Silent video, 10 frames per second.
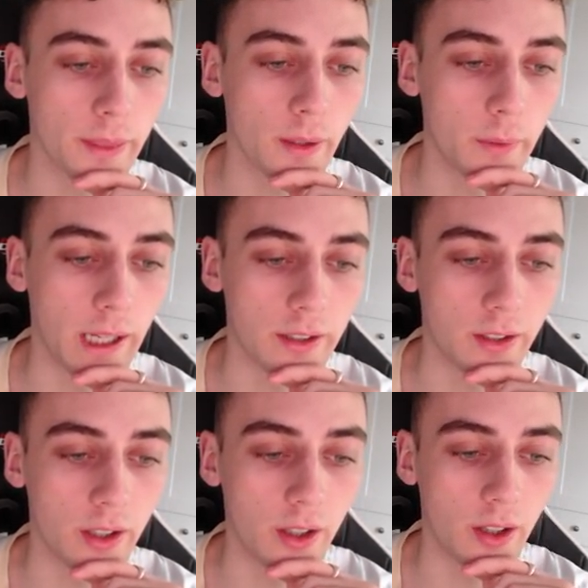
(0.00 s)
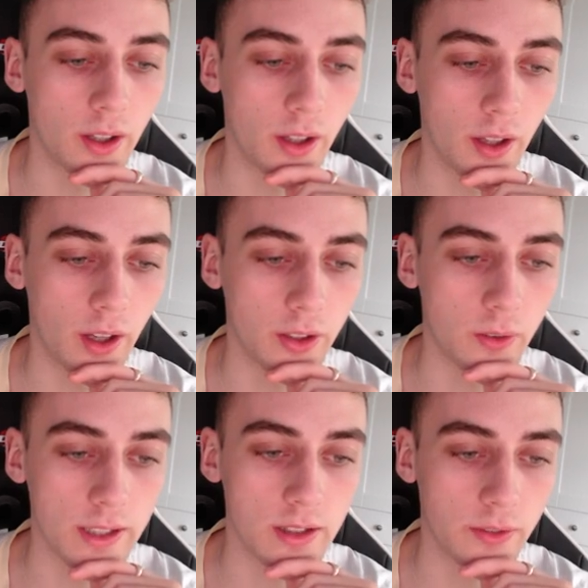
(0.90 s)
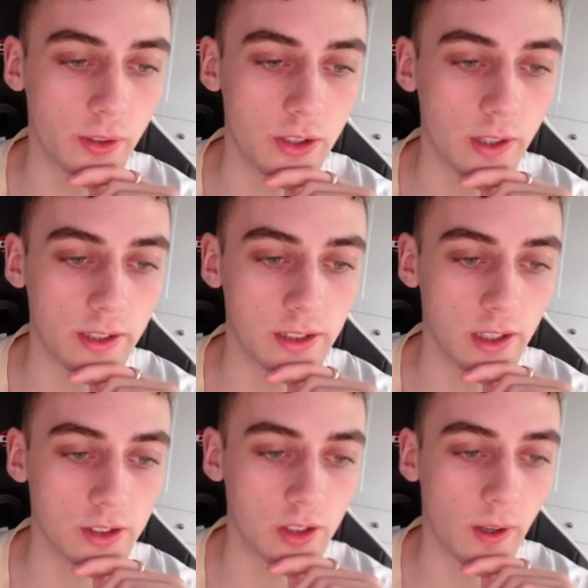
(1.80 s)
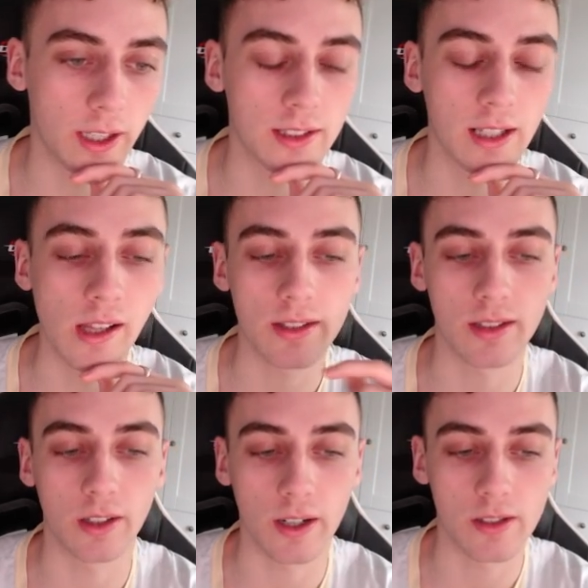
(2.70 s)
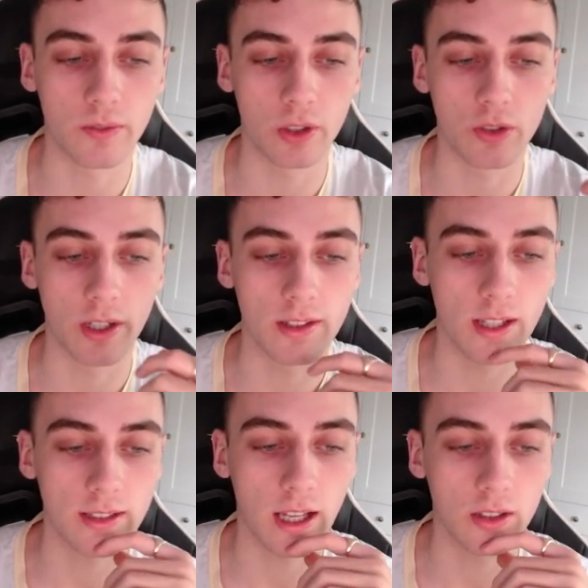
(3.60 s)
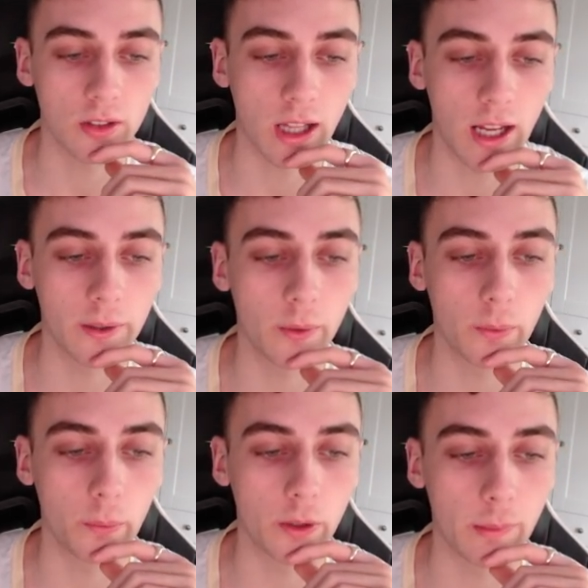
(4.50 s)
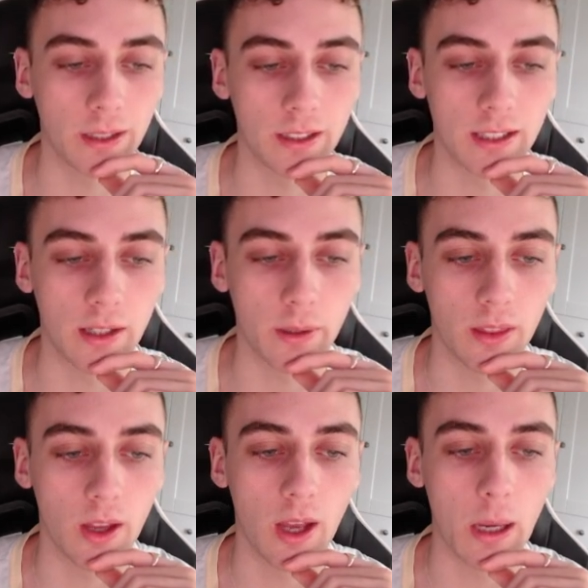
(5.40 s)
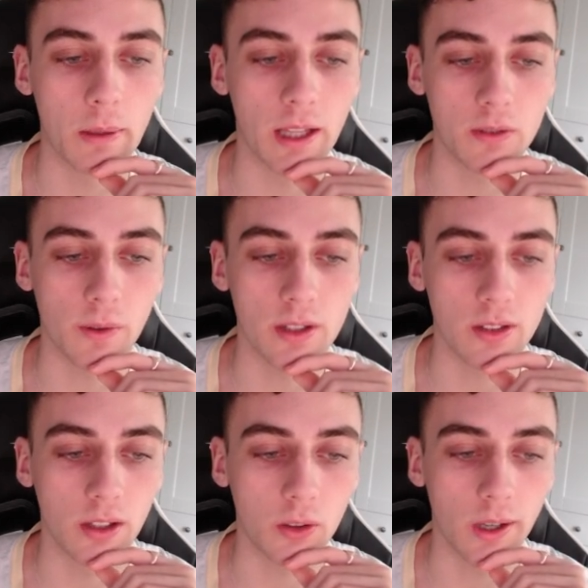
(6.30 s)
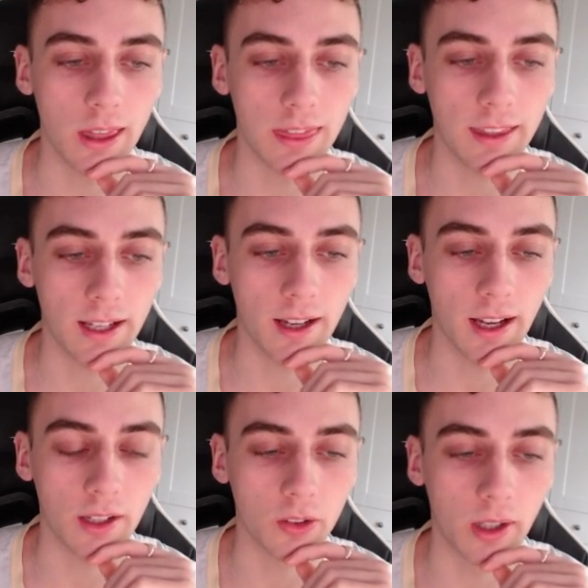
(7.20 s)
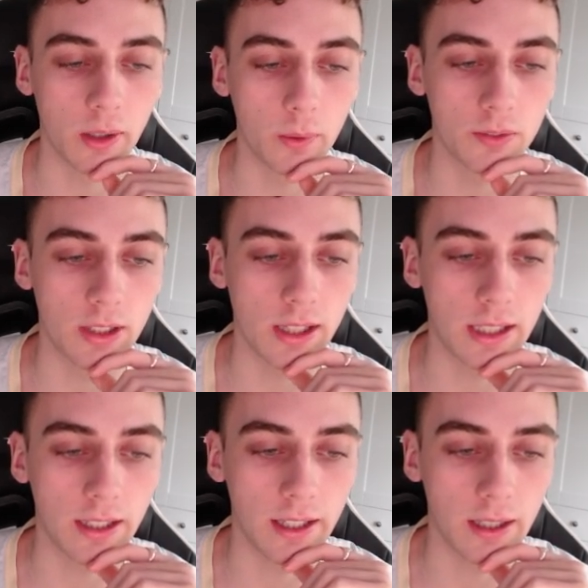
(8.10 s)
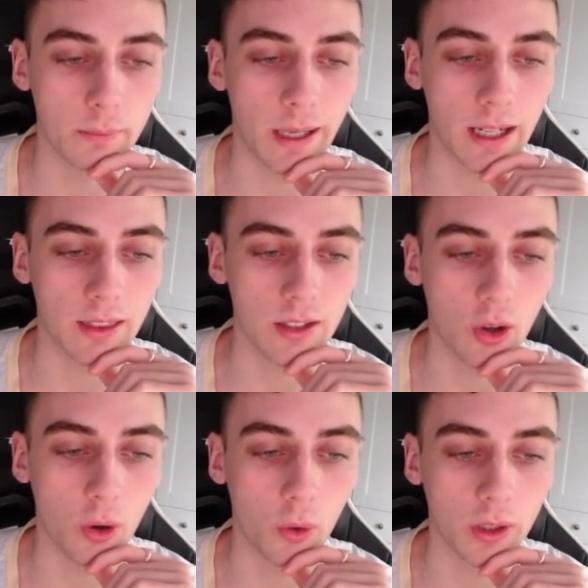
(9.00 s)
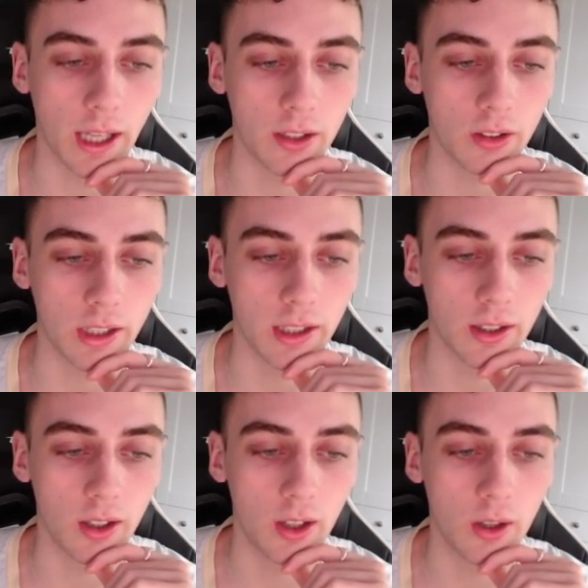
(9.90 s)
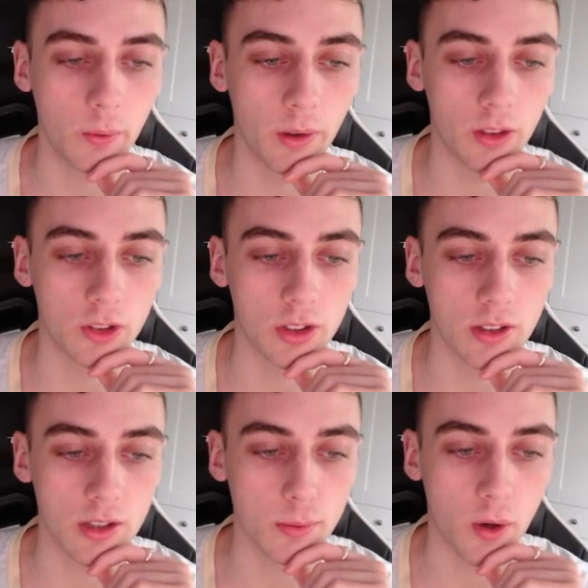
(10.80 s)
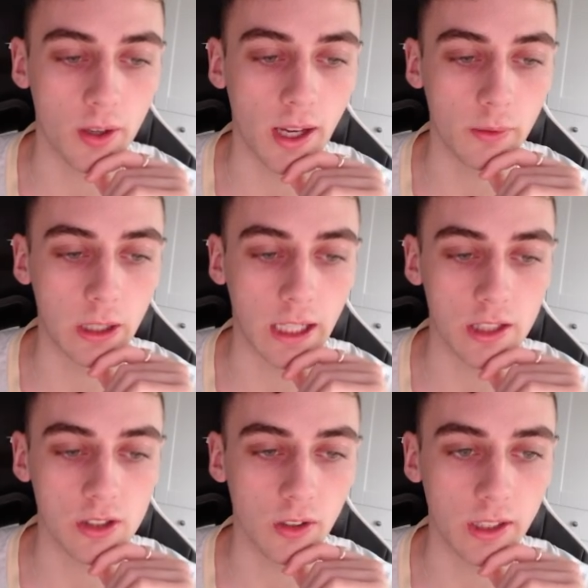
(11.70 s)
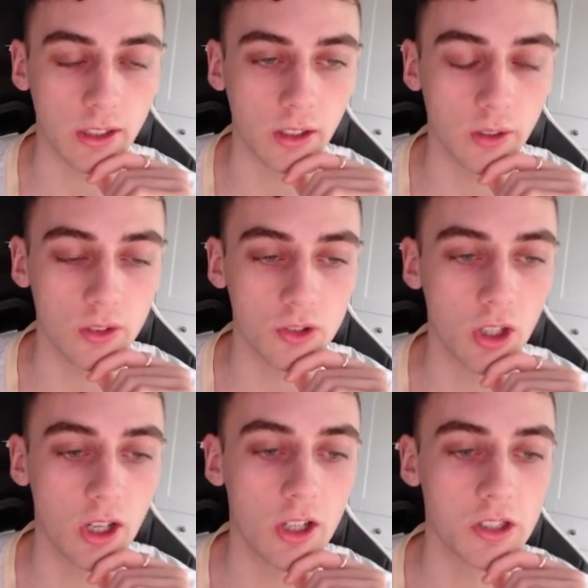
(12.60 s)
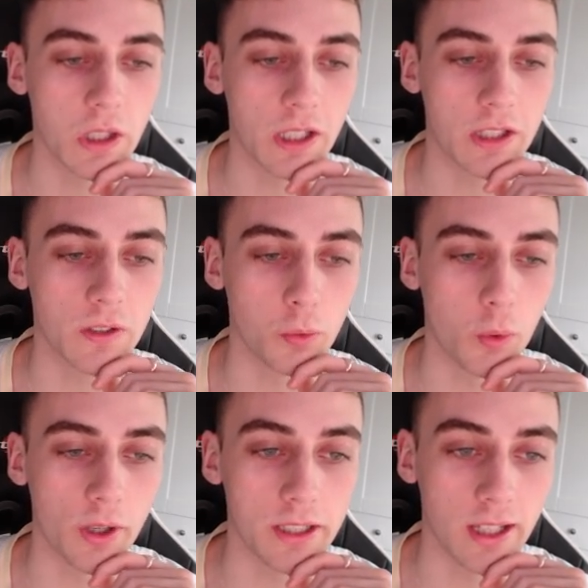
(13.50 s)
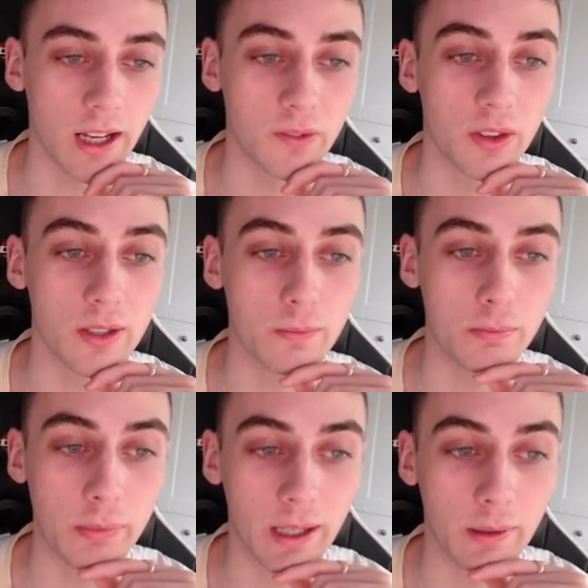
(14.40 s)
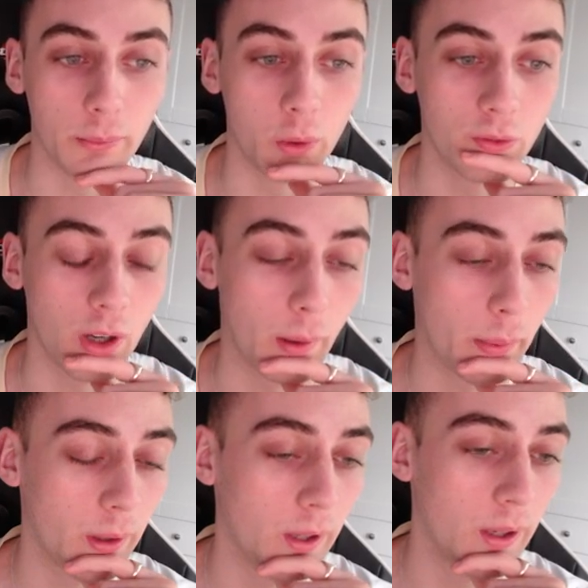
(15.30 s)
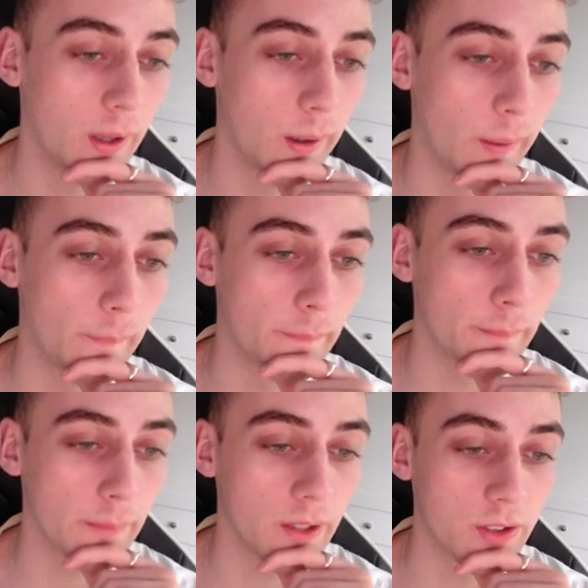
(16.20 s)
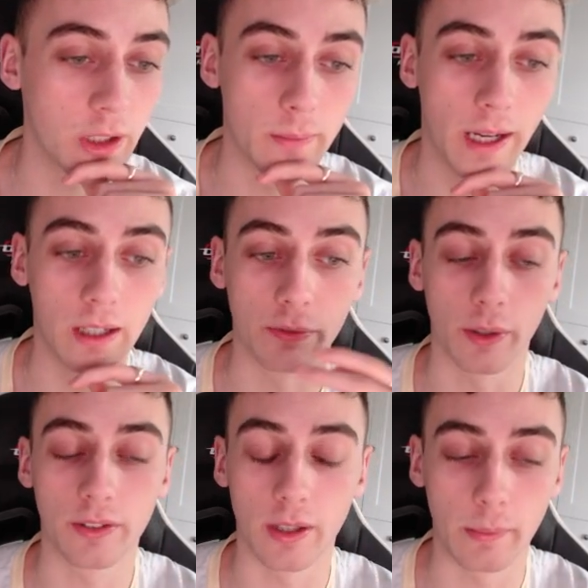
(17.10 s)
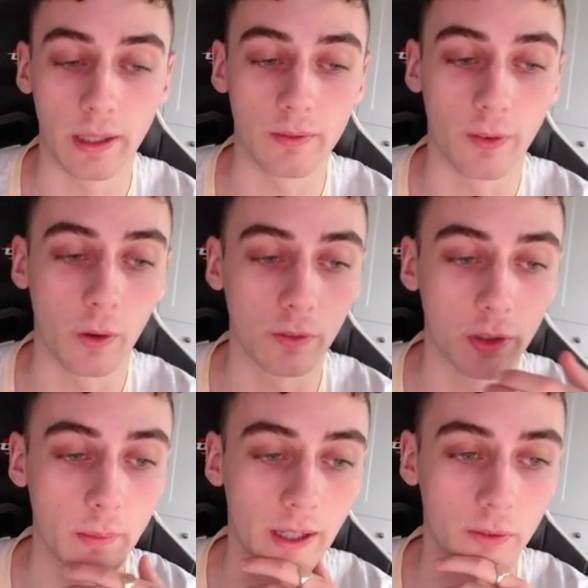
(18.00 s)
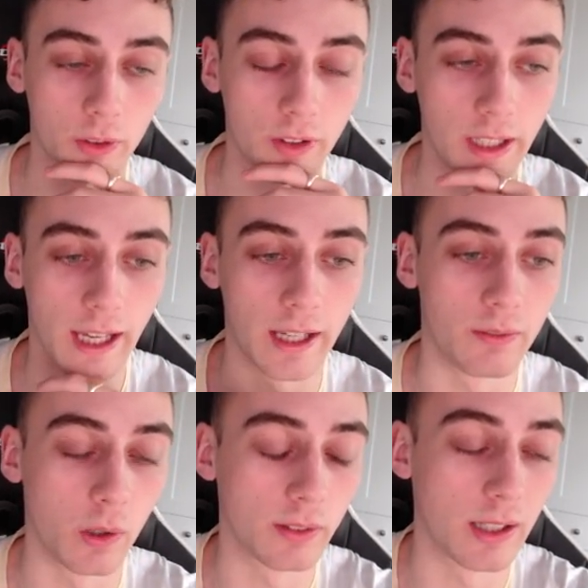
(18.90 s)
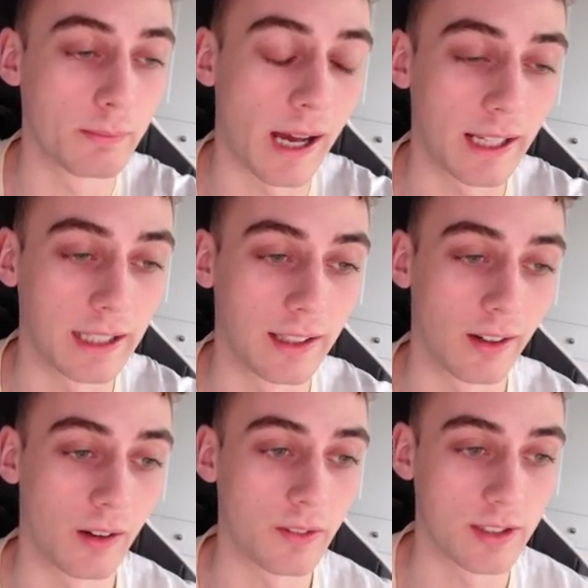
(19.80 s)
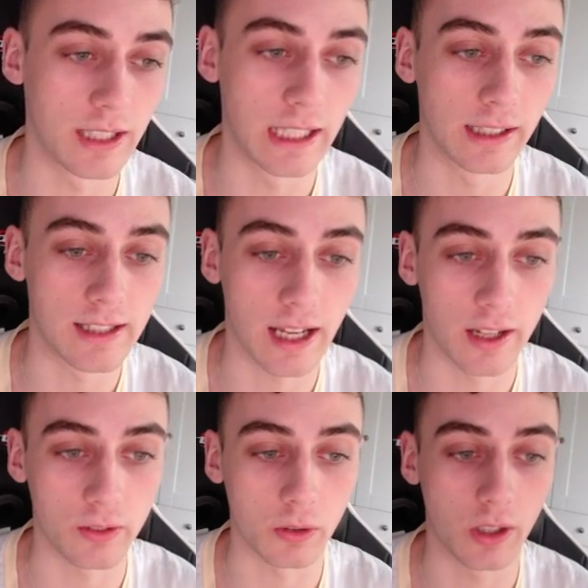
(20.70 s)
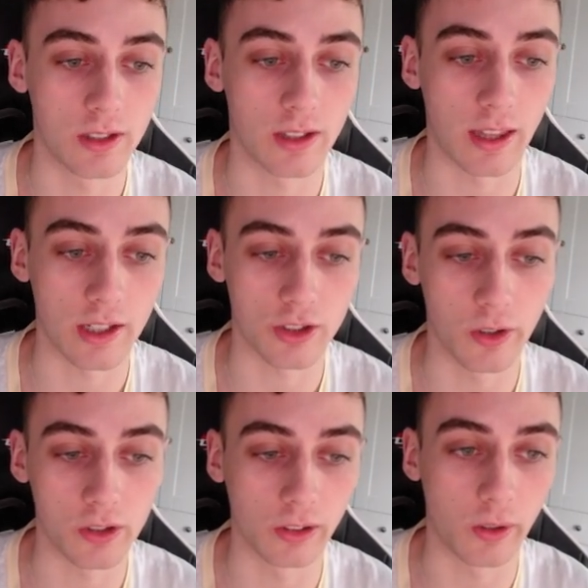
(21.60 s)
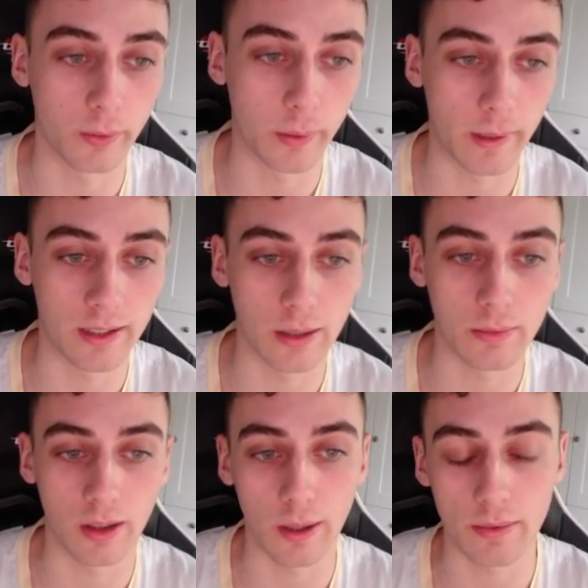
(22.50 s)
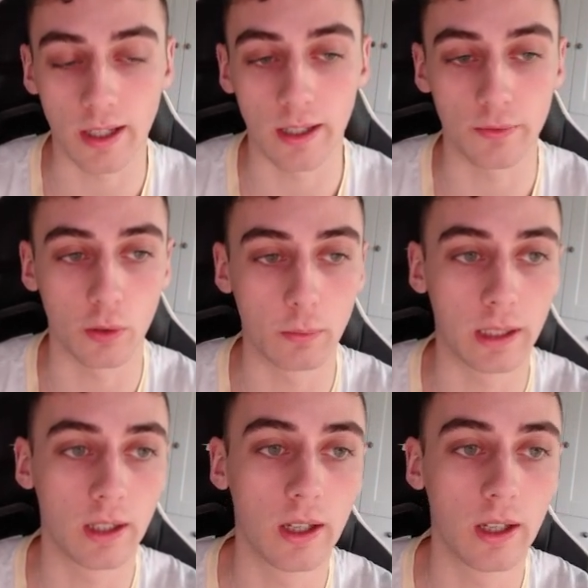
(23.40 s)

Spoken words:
we had an aggressive retrace here, so I can tell it's an aggressive retrace. This candle I would have been content with, but this one is a quite thick candle, and we've nearly taken back this whole candle here with just this one, and we had a solid close. So this is a warning sign for this big move up. So you might have wanted to be involved, you might have wanted to get involved in a buy here after seeing this candle, because that shows a lot of momentum to the upside for me.